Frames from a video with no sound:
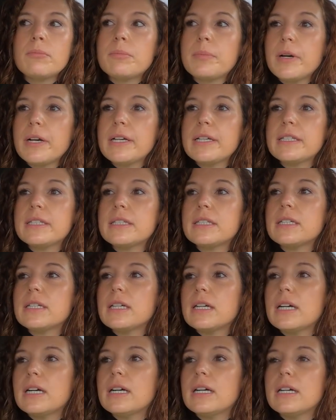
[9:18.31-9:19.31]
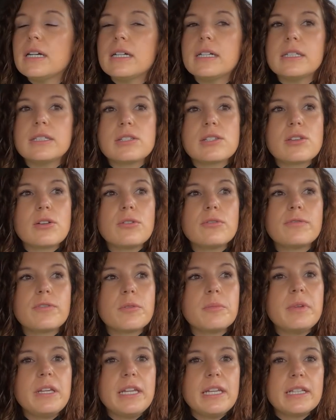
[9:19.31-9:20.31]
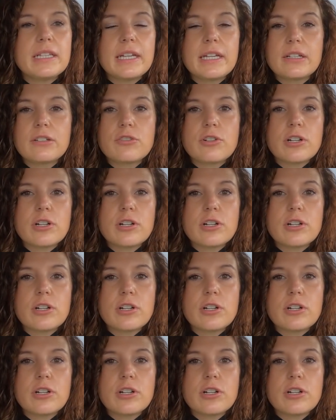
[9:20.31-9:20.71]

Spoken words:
But so for me, like,